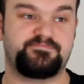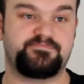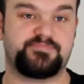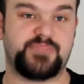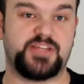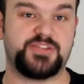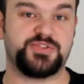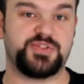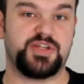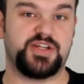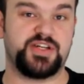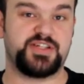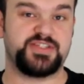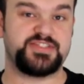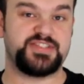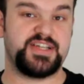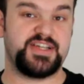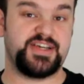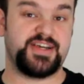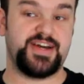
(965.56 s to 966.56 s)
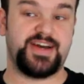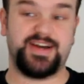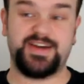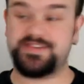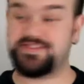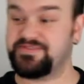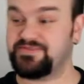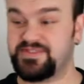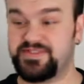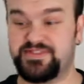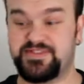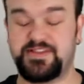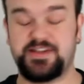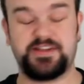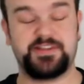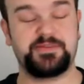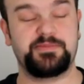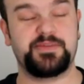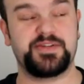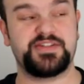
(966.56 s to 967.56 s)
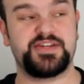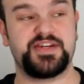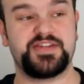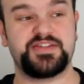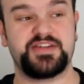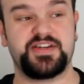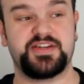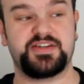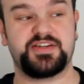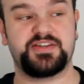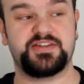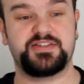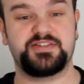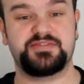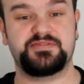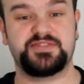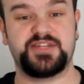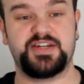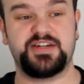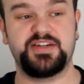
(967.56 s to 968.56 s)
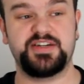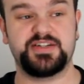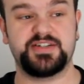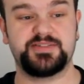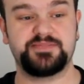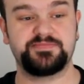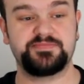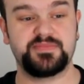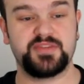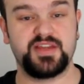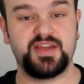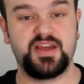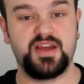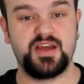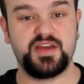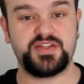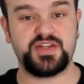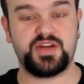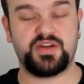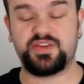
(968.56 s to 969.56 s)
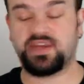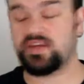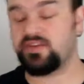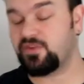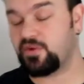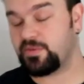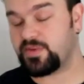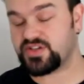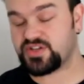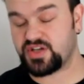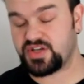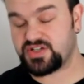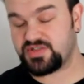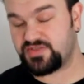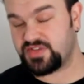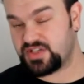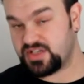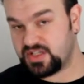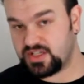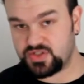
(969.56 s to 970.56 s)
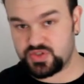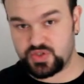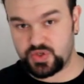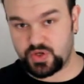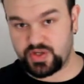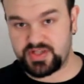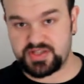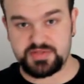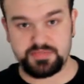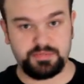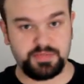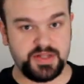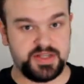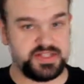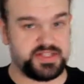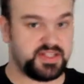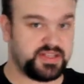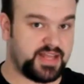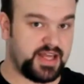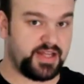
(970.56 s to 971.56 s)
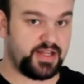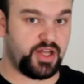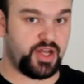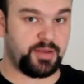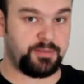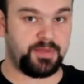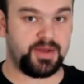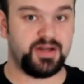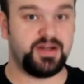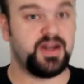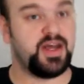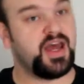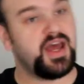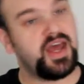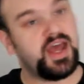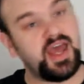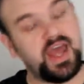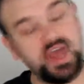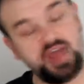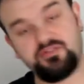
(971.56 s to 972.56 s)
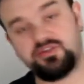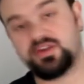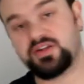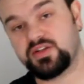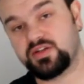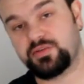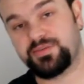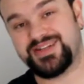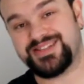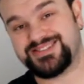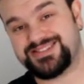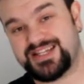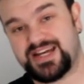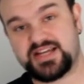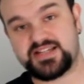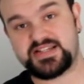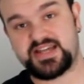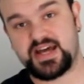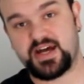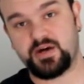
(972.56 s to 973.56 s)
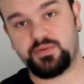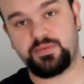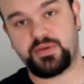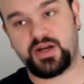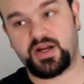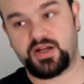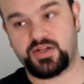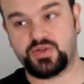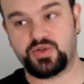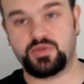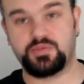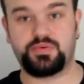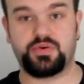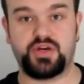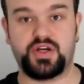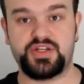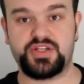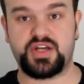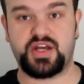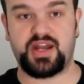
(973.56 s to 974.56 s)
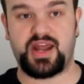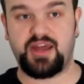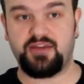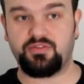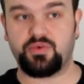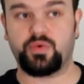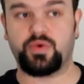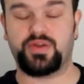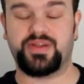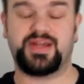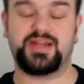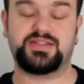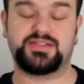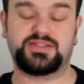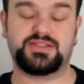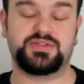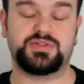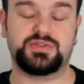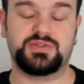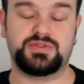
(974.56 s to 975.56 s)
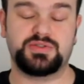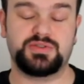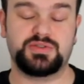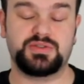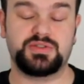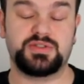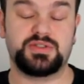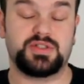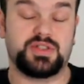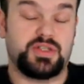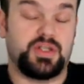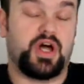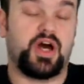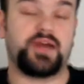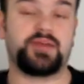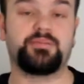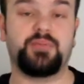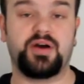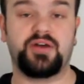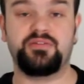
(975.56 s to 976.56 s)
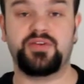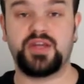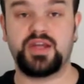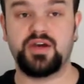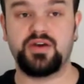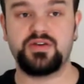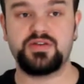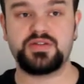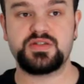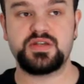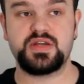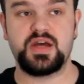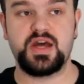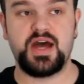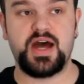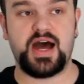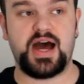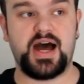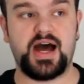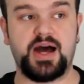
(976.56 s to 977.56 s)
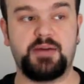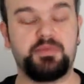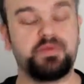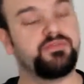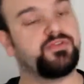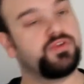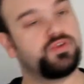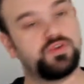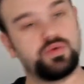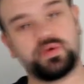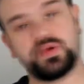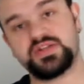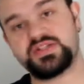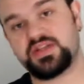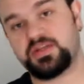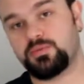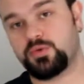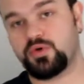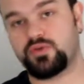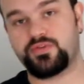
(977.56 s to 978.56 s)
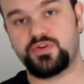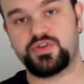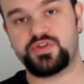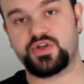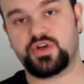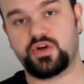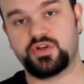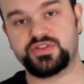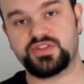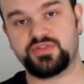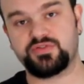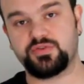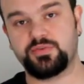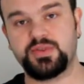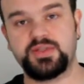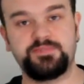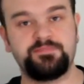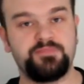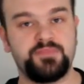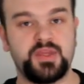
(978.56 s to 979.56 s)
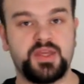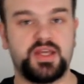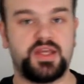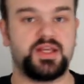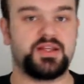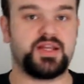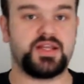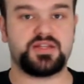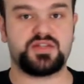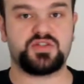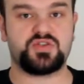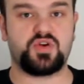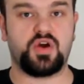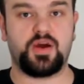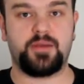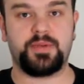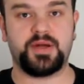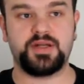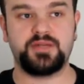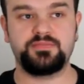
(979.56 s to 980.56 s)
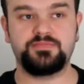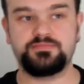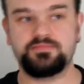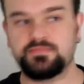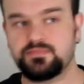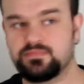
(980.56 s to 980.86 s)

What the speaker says: that's all I got to say, guys. There's nothing much else I can tell you. So thank you very much, guys. If you did enjoy this, please hit that like button. Every little bit does help, and I do appreciate everyone that do like my videos. If you do want to see more future content from me, hit that subscribe button.